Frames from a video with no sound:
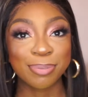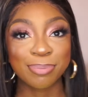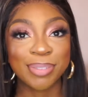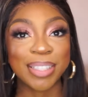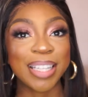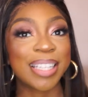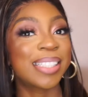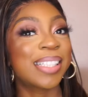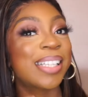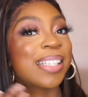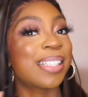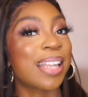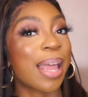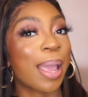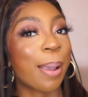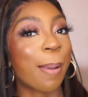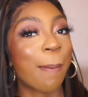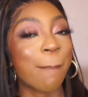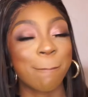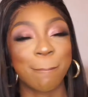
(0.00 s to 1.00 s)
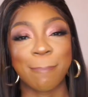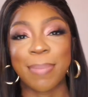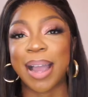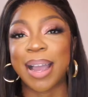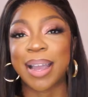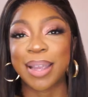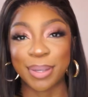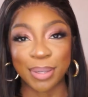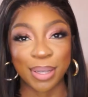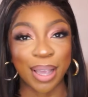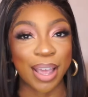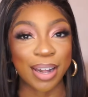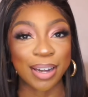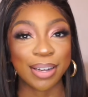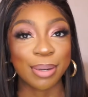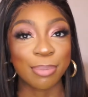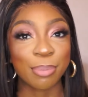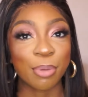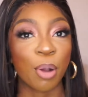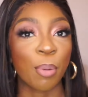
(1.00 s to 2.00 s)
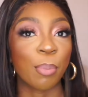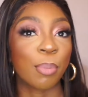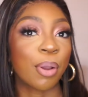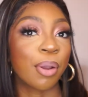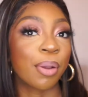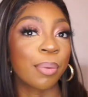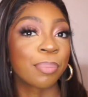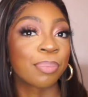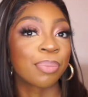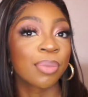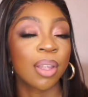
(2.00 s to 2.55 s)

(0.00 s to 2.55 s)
This is like my kind of lip combo.